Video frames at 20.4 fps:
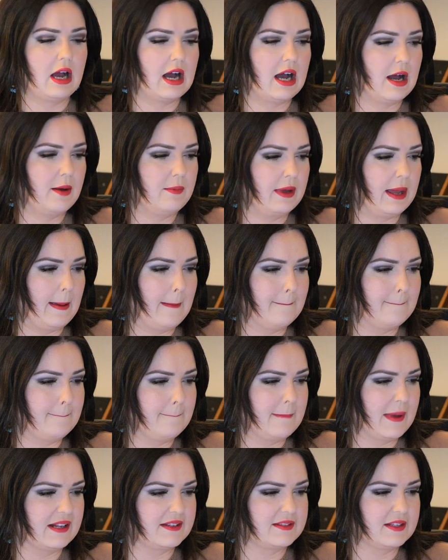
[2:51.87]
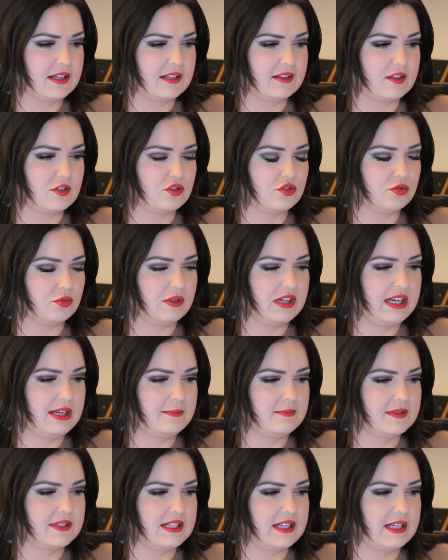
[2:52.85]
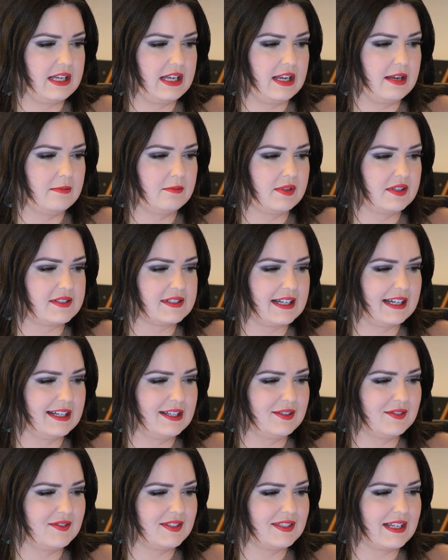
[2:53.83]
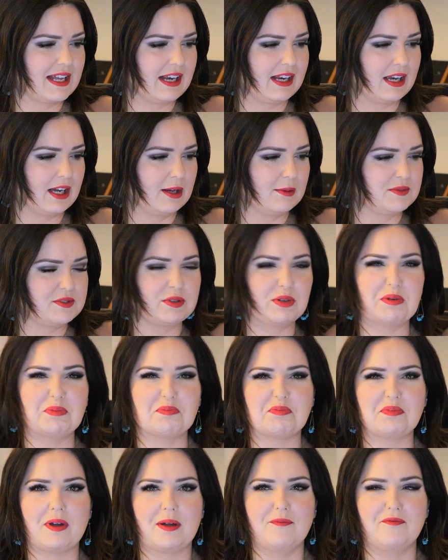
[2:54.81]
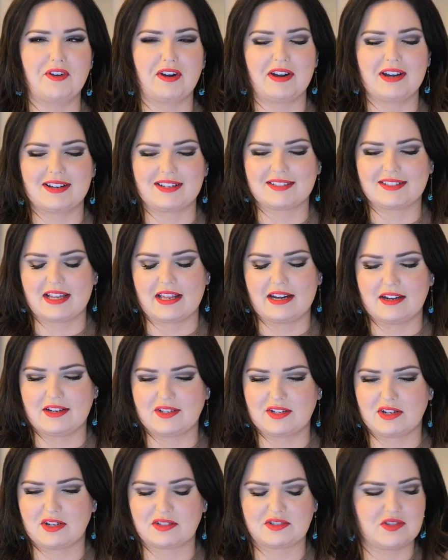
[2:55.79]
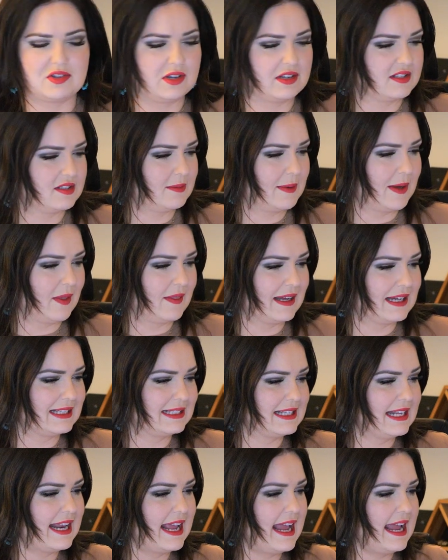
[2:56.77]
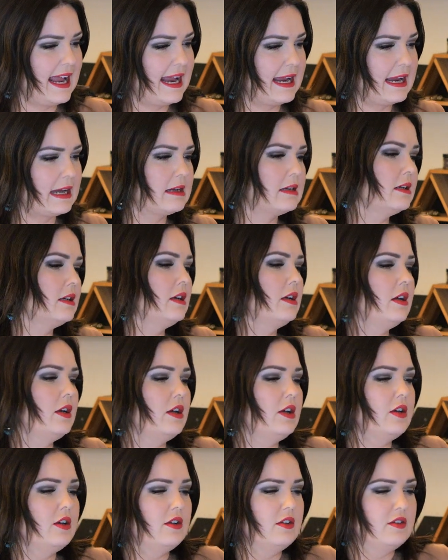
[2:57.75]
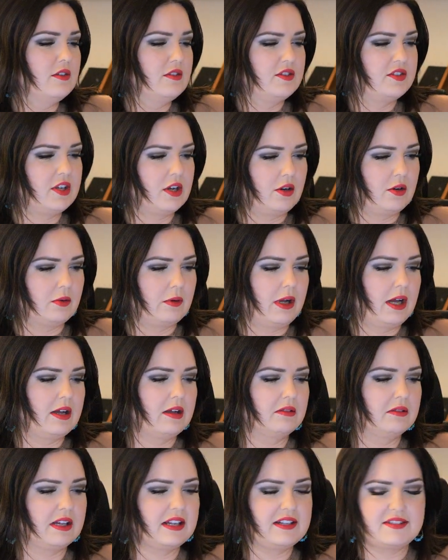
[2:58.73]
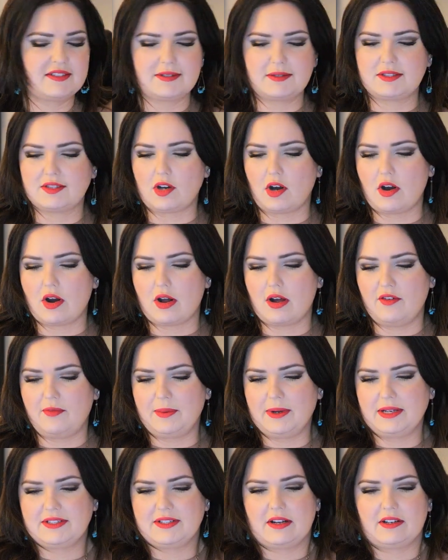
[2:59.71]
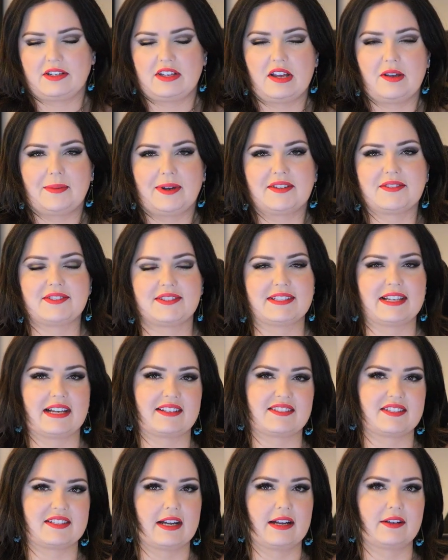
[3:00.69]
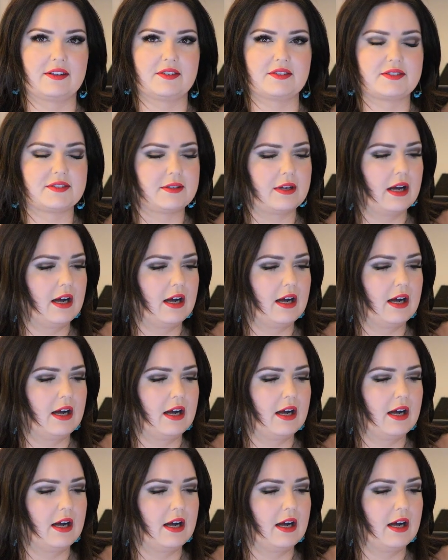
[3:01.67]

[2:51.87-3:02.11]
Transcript: And it's like the dream team that's kind of setting up. So I'm very excited to talk to you guys about that today. So let's start off by talking about sextiles,